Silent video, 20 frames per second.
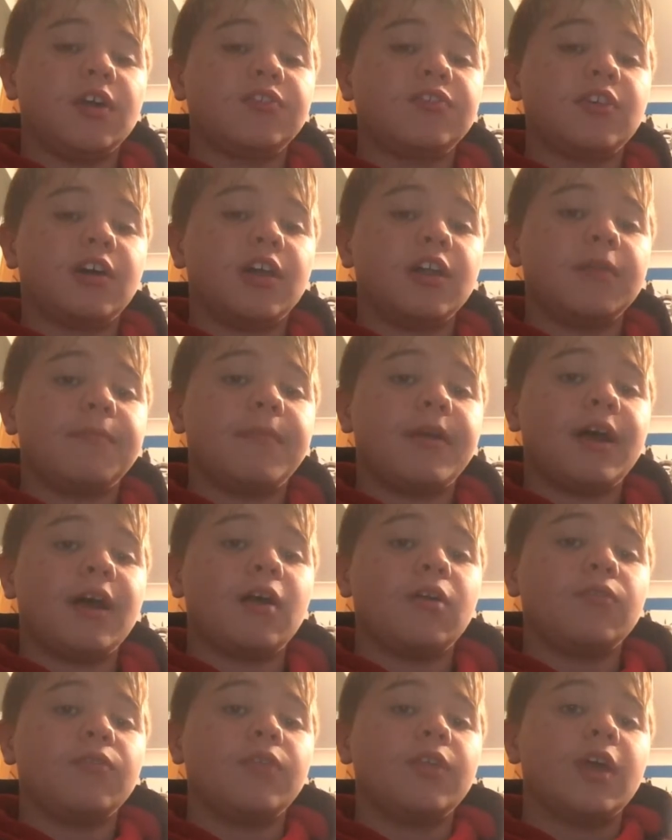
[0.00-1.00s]
Charlie
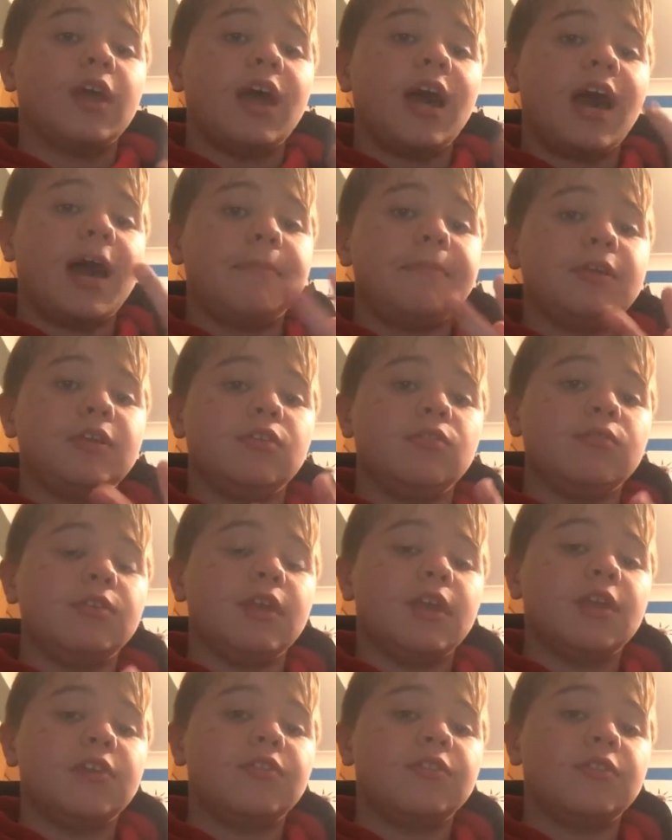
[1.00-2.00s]
Brown, Happy New
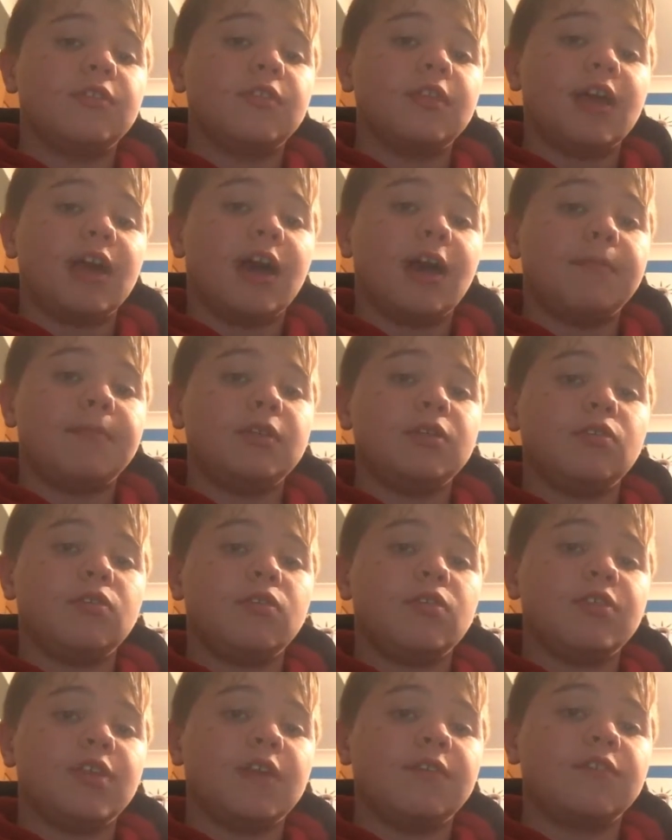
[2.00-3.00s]

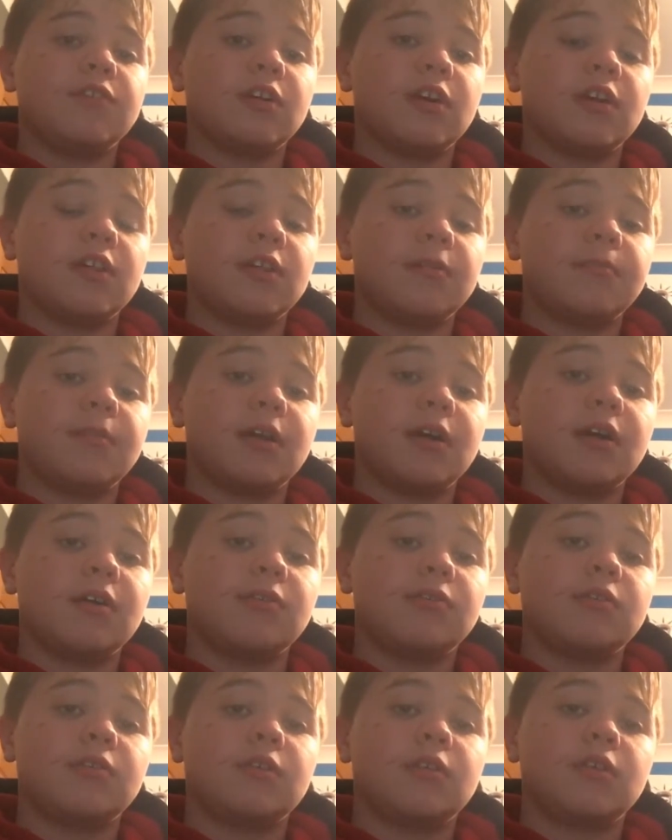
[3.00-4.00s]
Year's Eve, Charlie
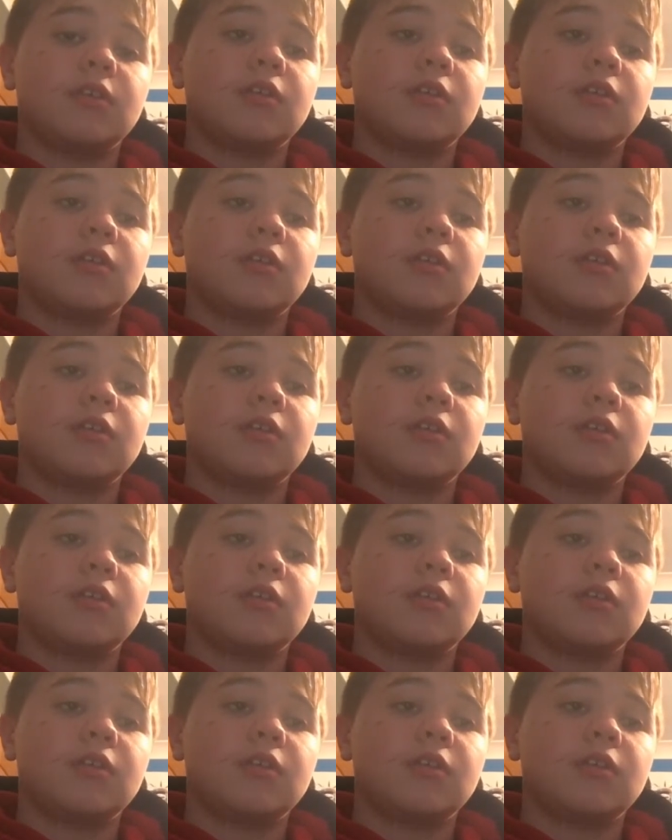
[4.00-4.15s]
Brown.